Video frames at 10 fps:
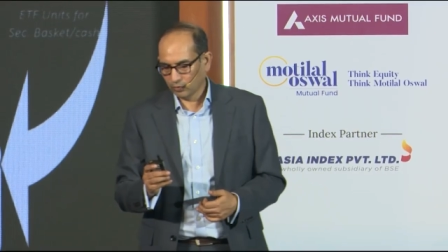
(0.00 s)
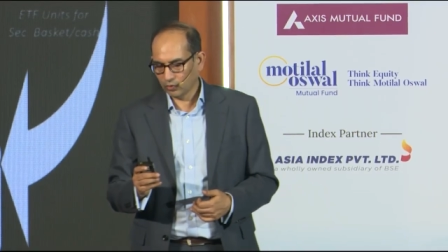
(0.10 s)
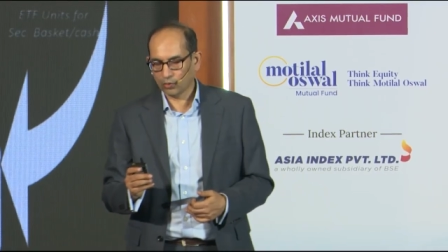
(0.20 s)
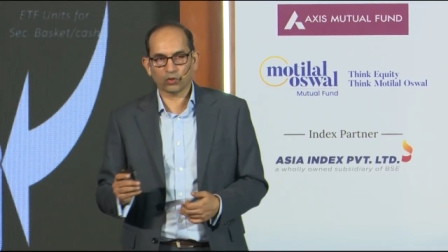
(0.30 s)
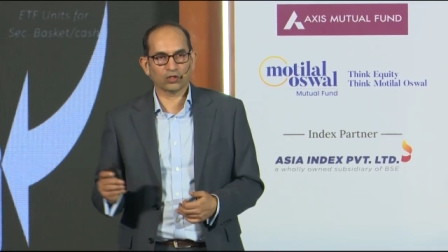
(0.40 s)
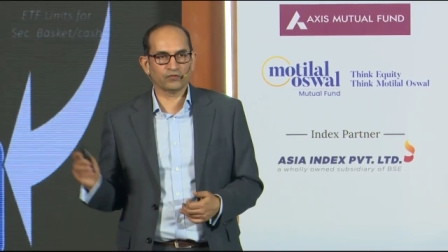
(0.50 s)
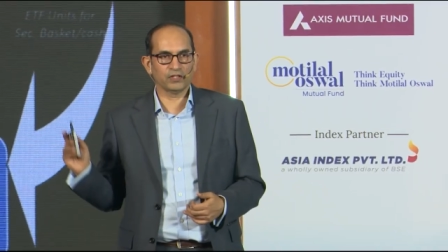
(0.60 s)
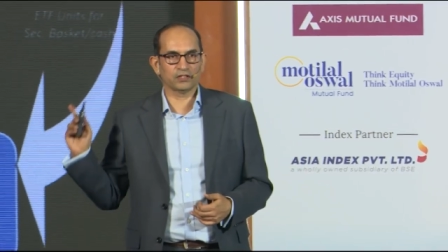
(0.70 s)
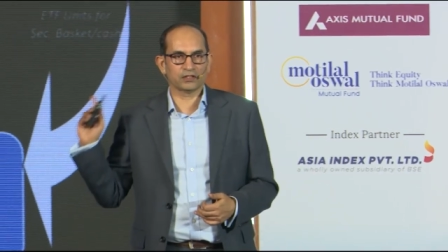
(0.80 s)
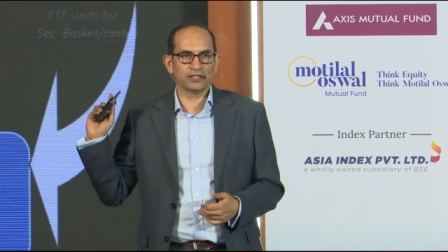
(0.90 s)
All of
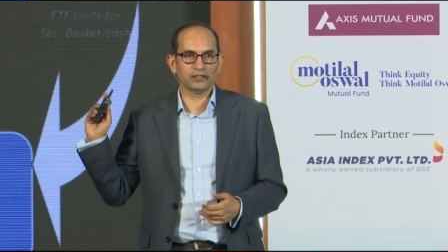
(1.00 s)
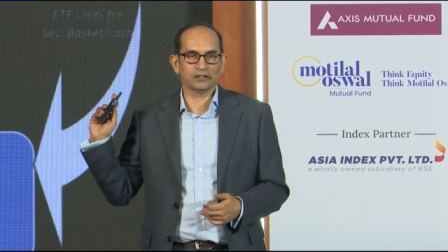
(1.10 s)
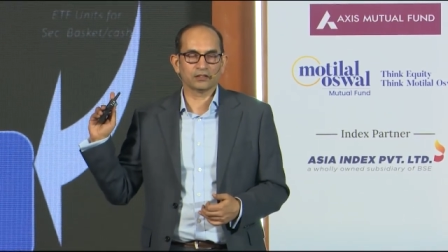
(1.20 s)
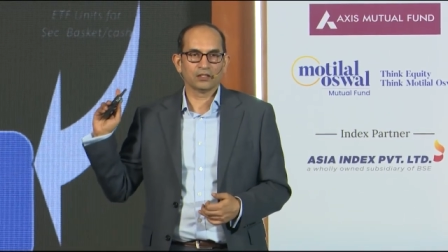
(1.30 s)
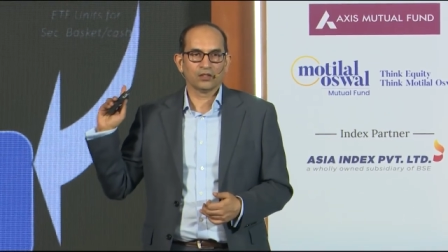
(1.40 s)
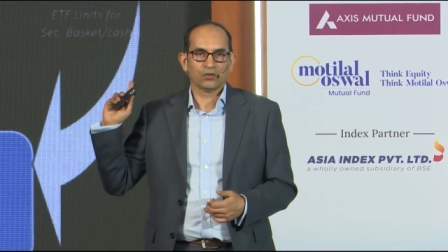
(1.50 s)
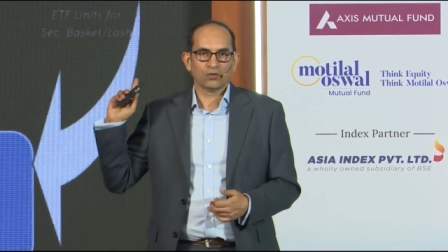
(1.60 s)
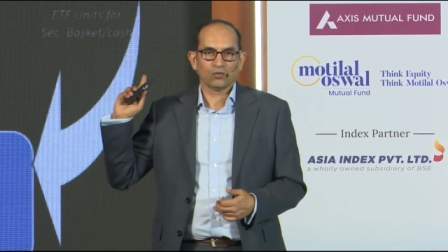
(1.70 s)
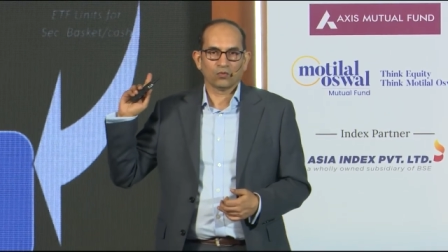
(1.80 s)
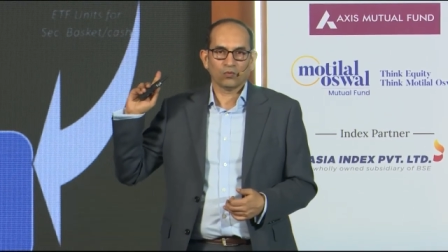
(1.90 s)
these things
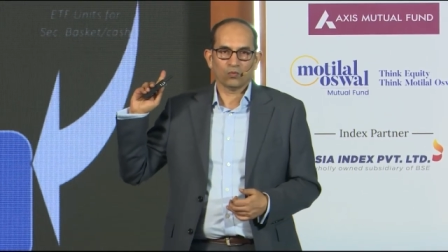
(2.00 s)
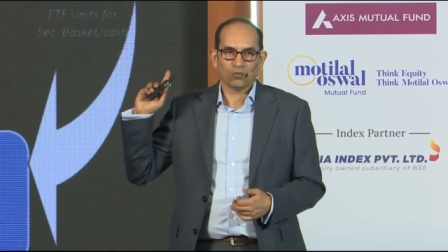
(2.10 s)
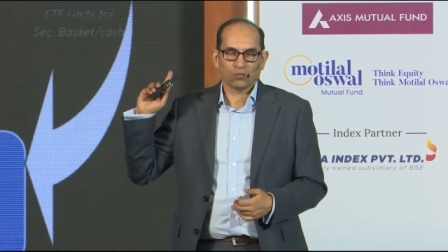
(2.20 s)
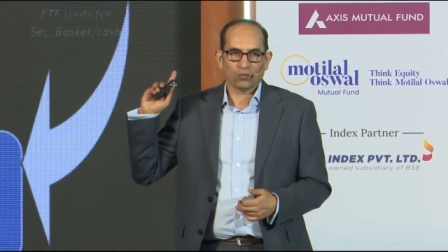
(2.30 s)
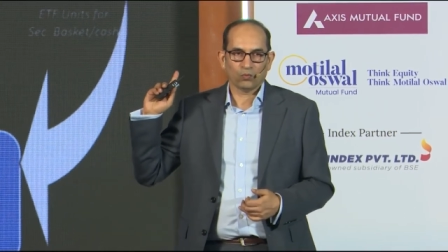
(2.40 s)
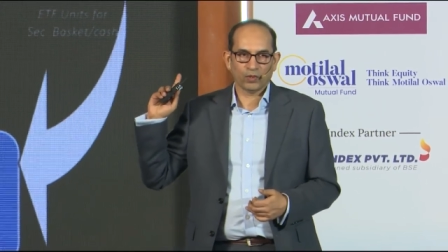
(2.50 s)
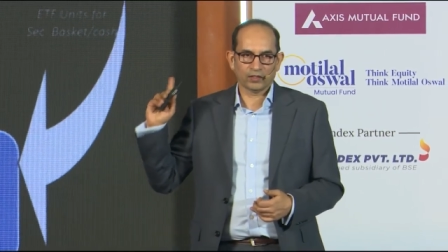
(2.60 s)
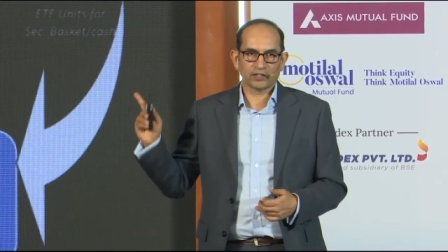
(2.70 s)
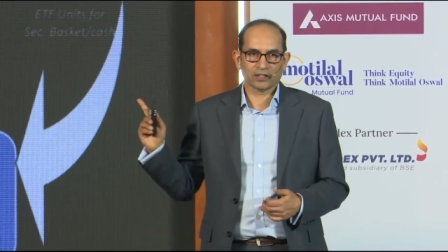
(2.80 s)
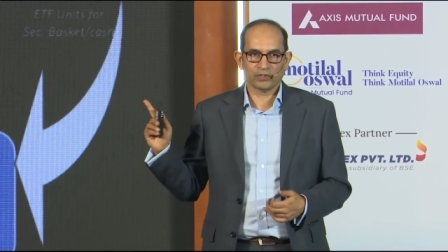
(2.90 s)
will
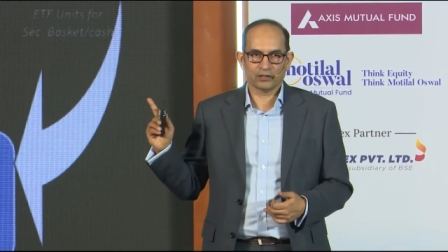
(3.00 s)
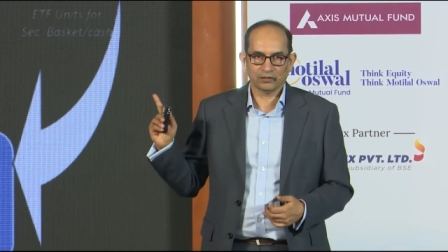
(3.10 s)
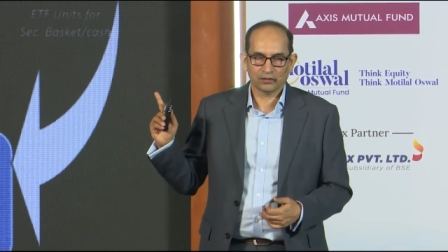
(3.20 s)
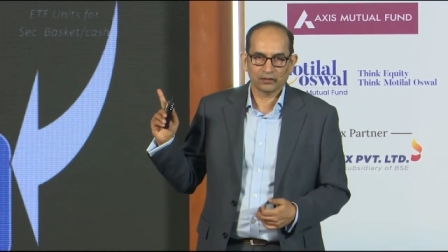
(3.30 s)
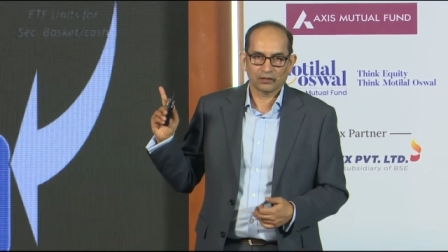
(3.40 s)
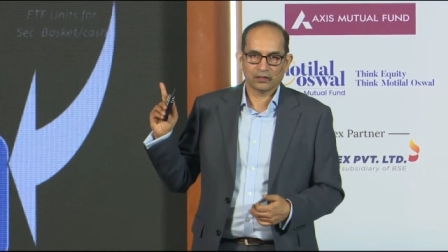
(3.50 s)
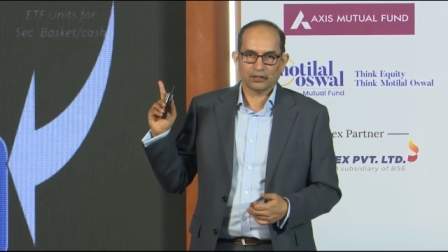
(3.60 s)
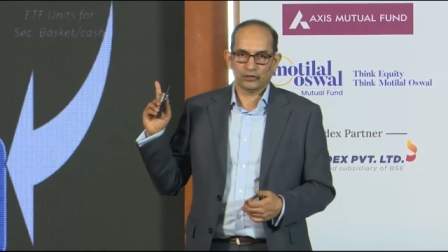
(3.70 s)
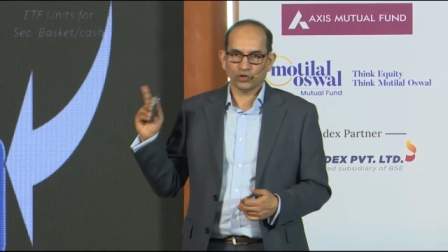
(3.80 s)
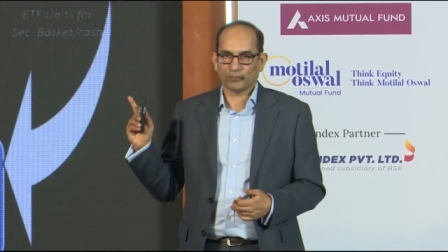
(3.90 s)
determine
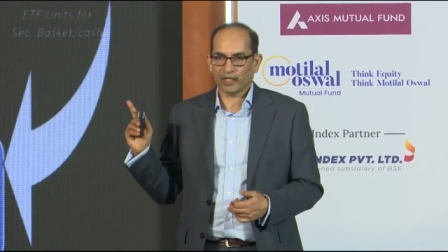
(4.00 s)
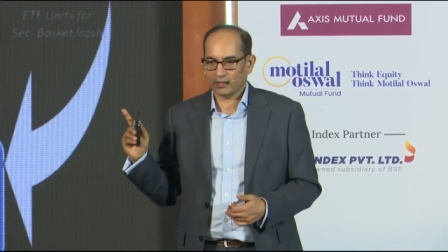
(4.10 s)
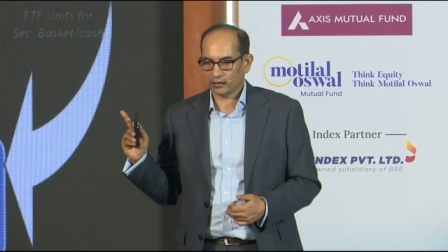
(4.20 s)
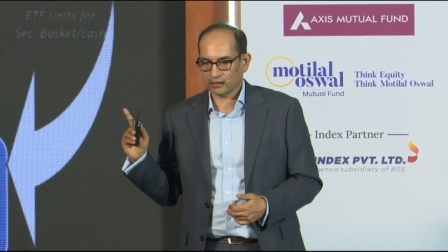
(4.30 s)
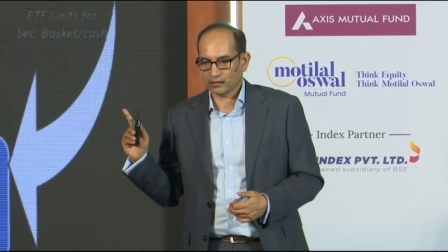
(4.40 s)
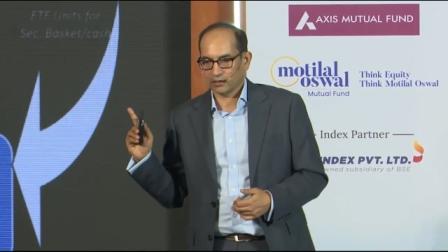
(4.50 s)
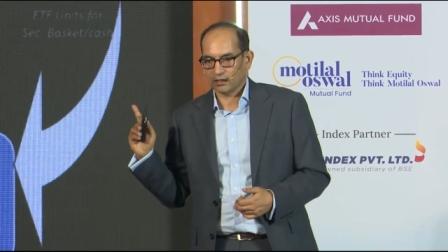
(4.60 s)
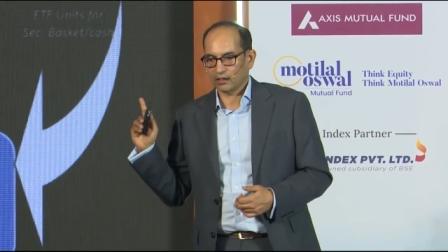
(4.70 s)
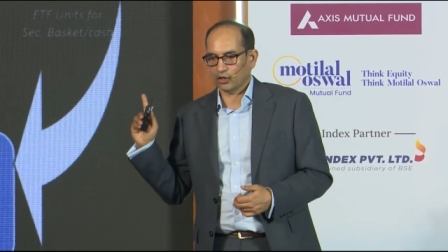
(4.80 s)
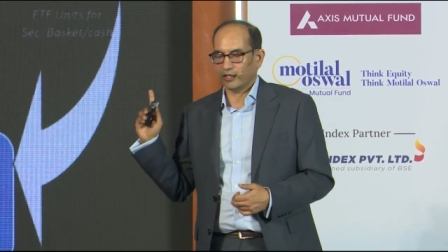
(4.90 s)
your price.
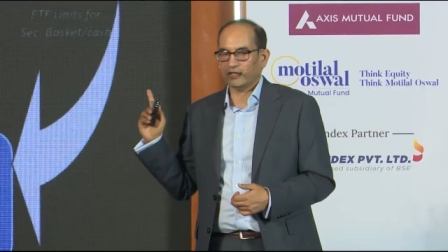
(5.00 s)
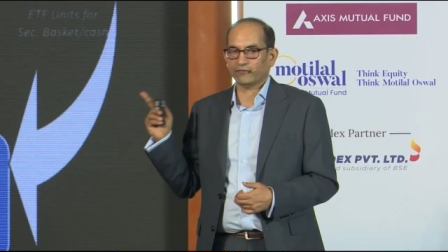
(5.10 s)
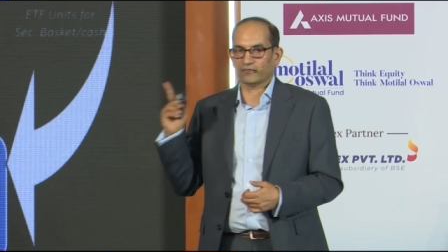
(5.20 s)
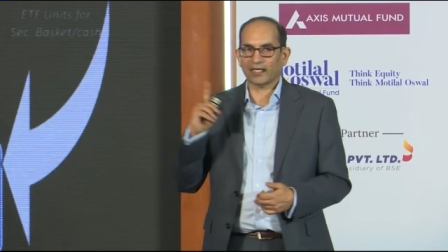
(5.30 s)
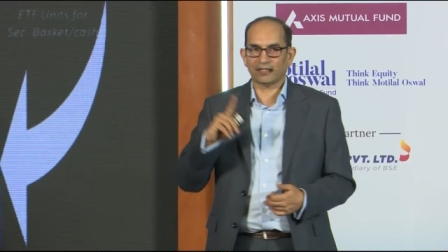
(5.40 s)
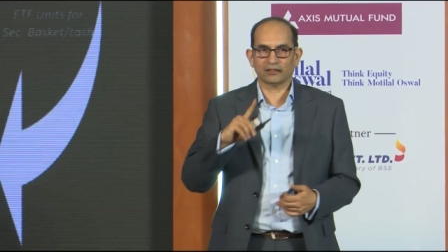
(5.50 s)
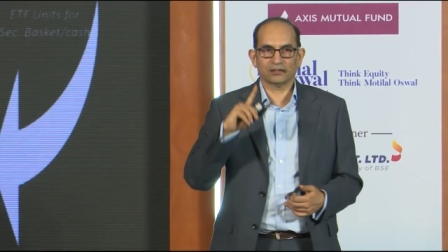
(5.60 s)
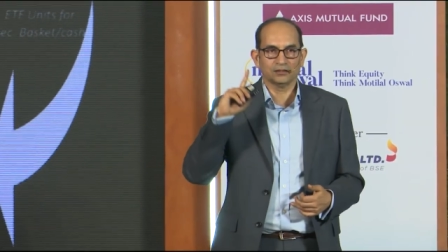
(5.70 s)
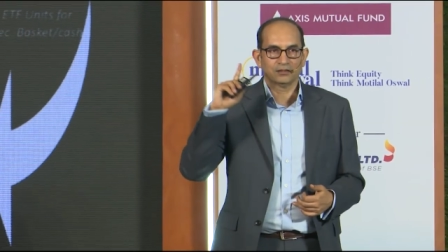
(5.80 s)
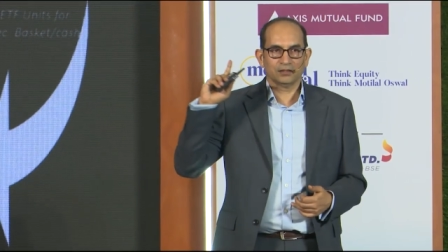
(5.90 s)
Now, if
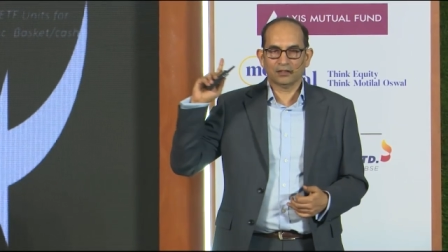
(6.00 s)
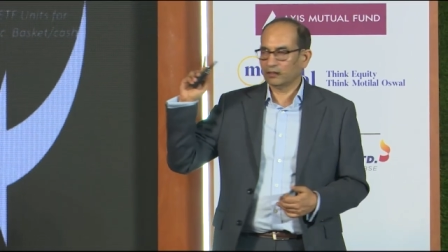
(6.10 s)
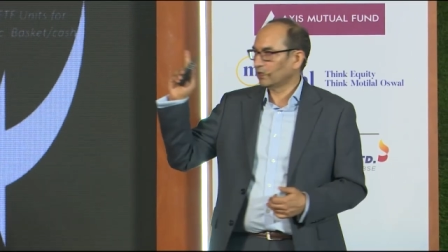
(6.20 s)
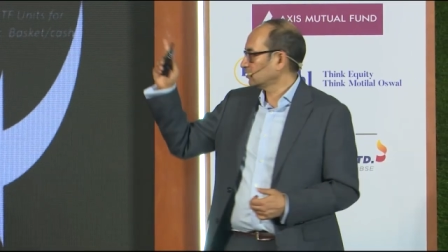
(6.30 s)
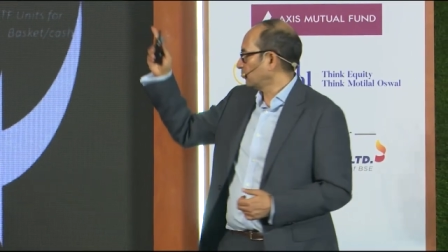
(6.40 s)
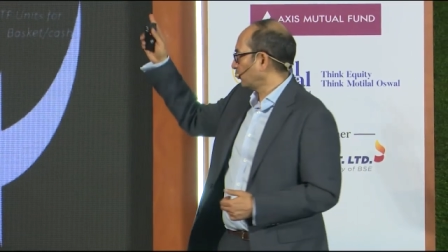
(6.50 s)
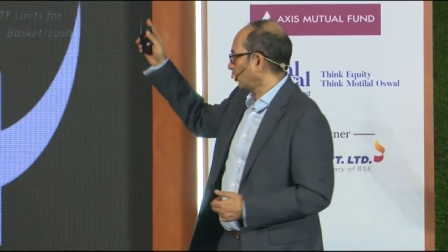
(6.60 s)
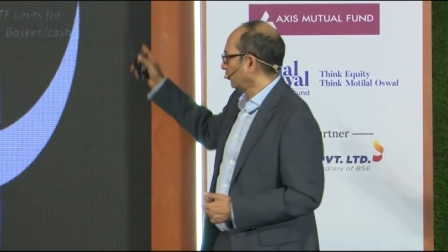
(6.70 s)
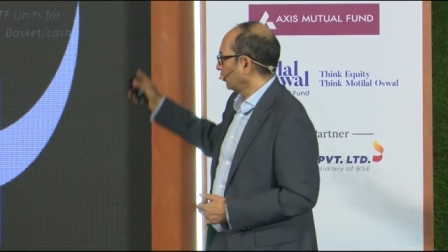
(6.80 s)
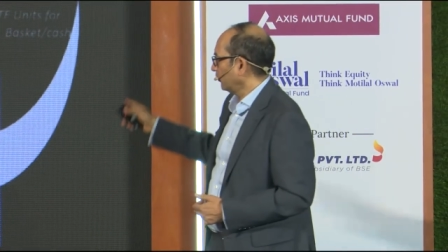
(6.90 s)
there is a problem